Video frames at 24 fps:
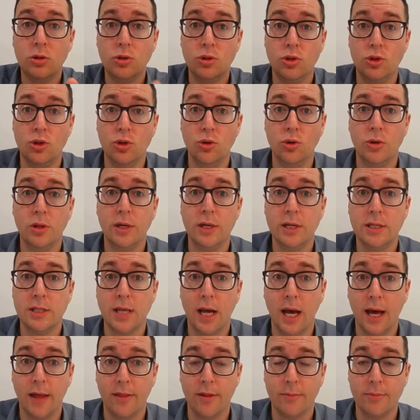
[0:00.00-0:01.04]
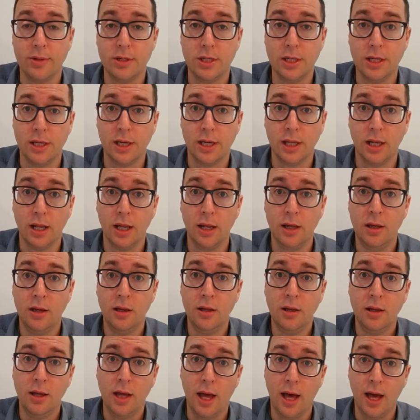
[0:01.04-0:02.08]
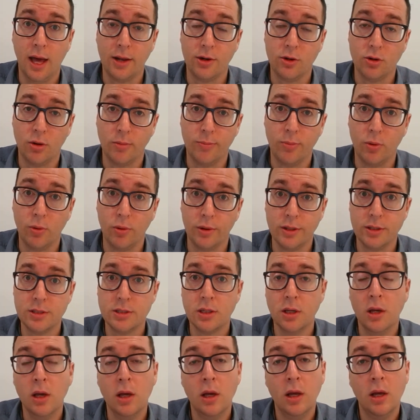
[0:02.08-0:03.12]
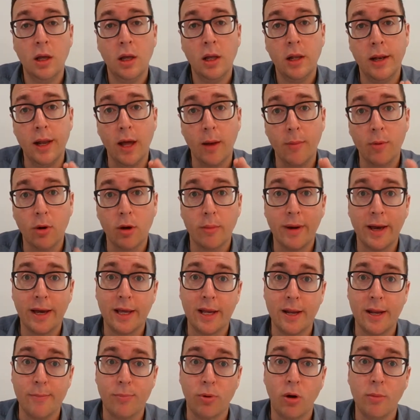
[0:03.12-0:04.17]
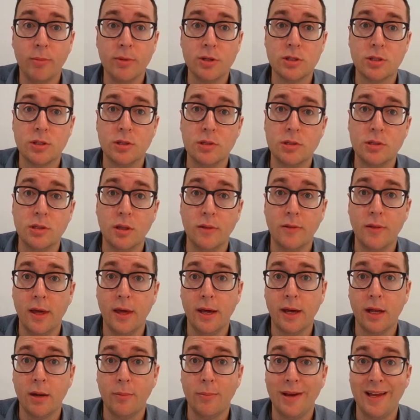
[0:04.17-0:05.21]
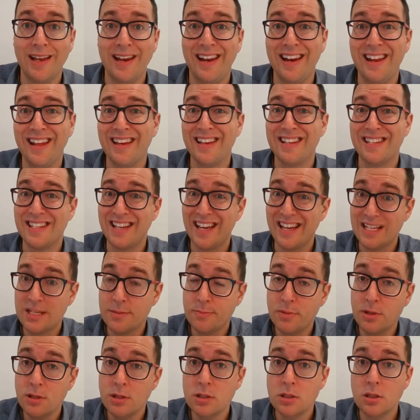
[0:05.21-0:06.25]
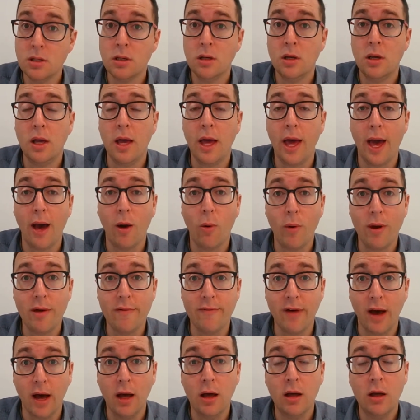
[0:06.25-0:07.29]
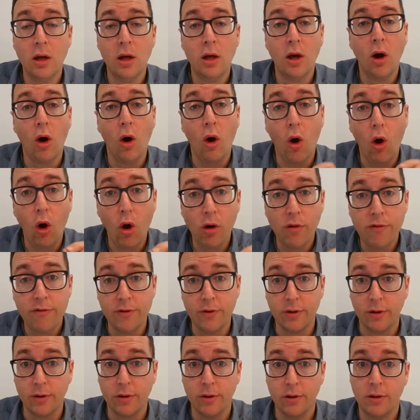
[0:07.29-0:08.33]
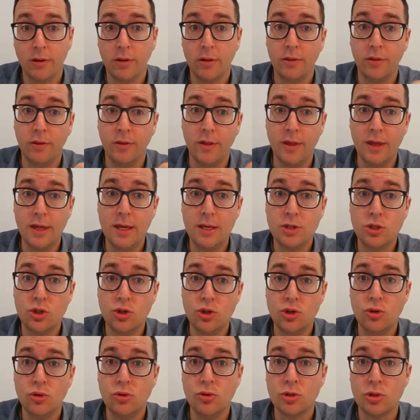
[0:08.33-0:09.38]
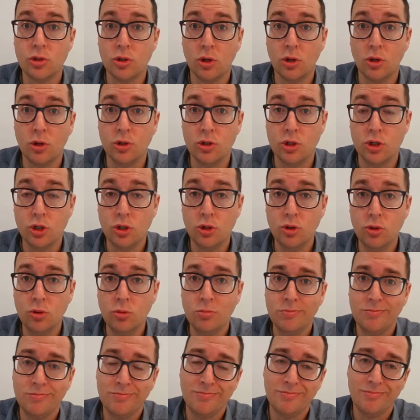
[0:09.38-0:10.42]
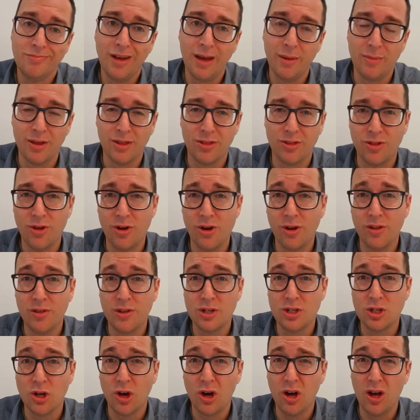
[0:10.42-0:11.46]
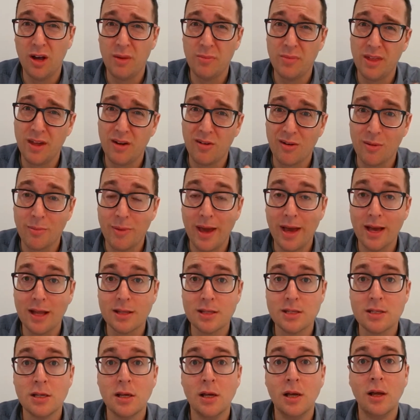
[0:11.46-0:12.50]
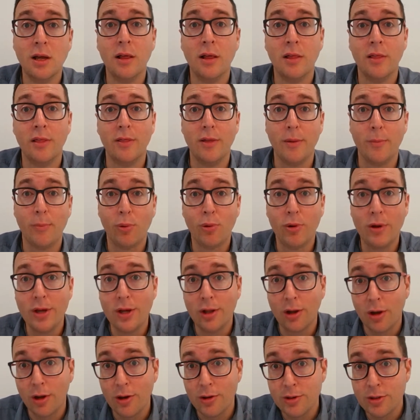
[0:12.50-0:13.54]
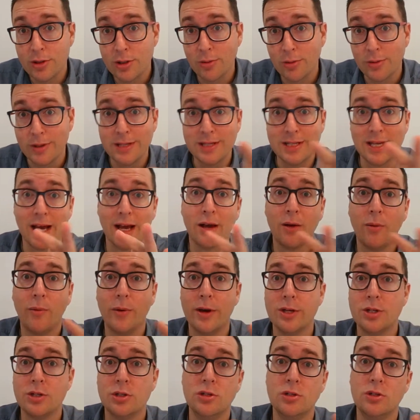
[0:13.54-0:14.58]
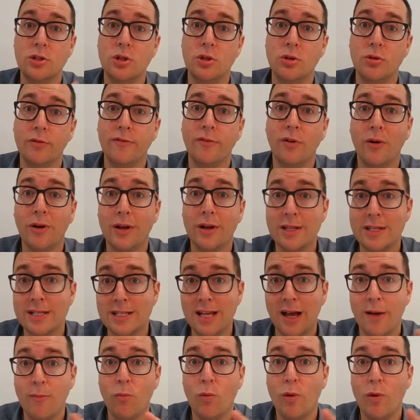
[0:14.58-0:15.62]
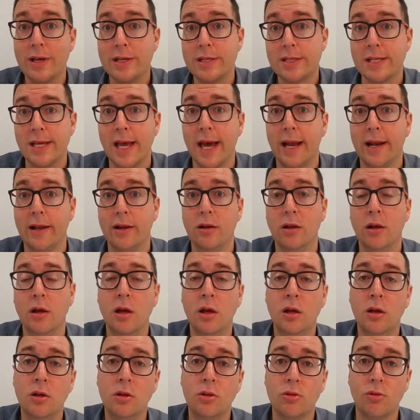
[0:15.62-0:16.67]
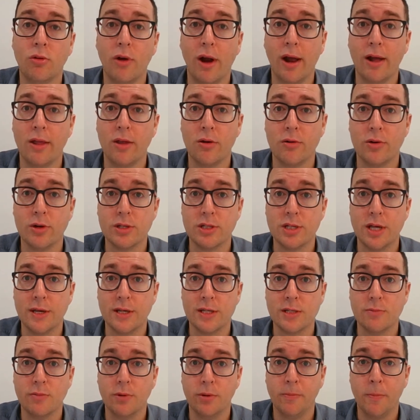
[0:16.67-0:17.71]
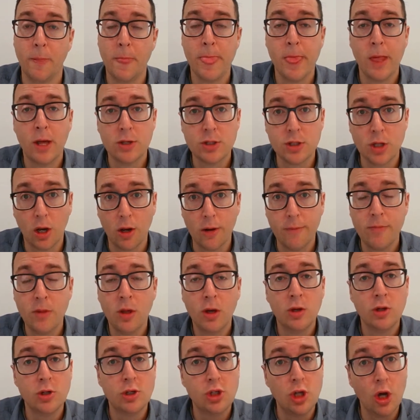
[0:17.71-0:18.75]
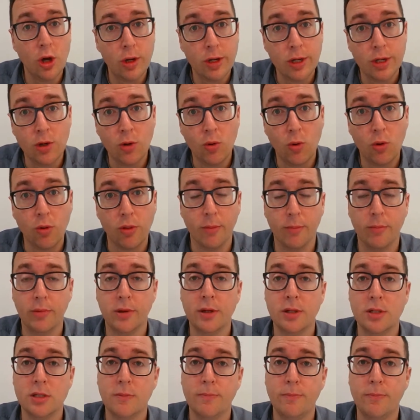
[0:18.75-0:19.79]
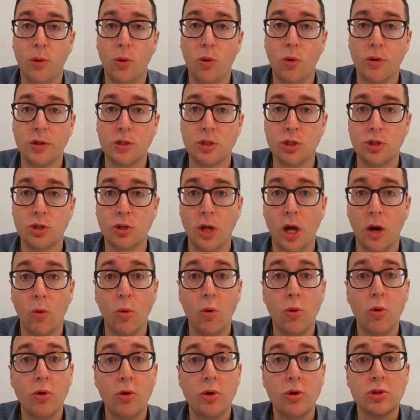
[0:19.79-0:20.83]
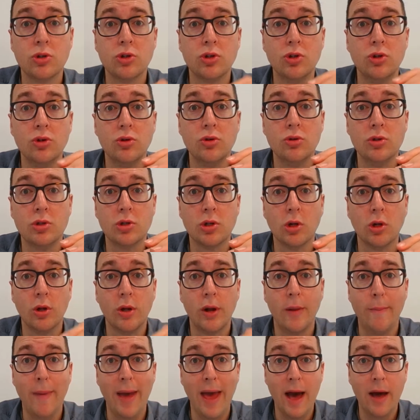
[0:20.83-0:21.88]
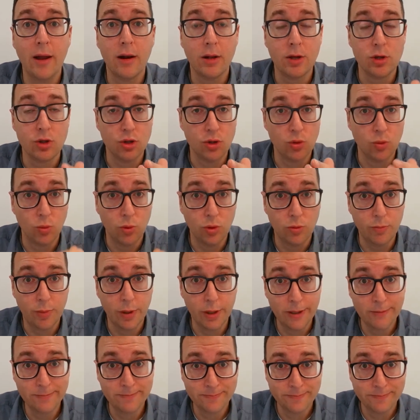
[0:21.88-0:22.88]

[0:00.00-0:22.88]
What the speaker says: do these other particular dot points. Now, I'm not going to make any promises that they're going to be in any assessments. However, often these students learn to, maybe a third of the time thereabouts, they're pretty close to exact questions that you'll find somewhere scattered throughout your assessment. So don't ignore them. It's important to know all your students learn about, as you would be,